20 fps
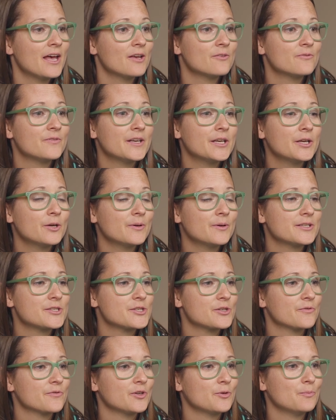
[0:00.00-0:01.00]
A video
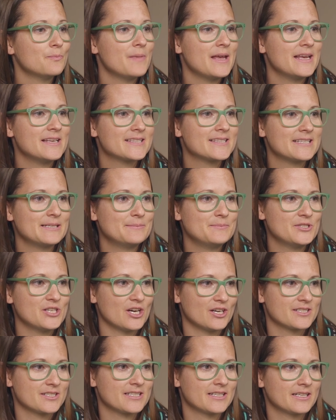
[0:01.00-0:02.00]
interview may seem
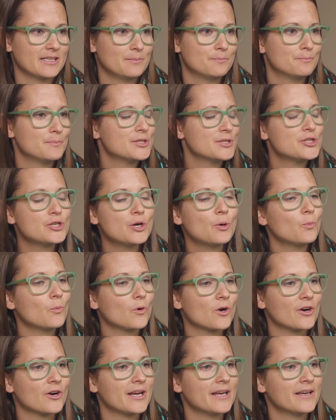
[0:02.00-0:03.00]
daunting, but don't
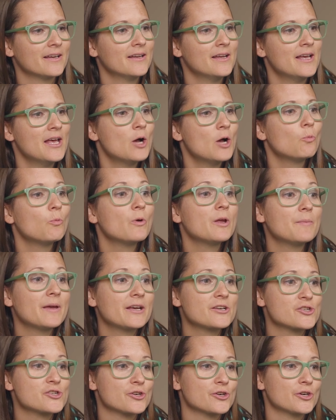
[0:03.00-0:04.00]
worry. We make
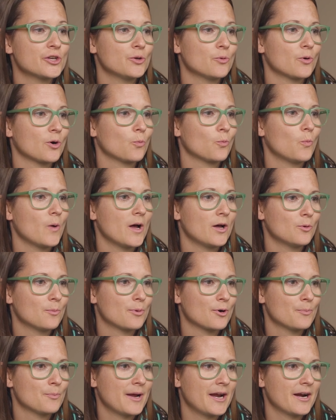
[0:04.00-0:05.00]
sure you are well
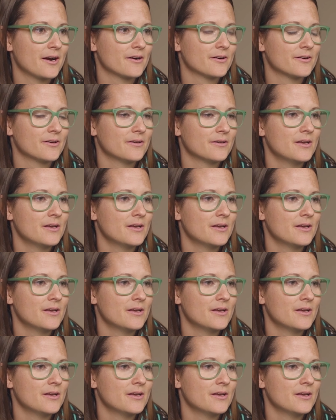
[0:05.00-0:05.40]
prepared.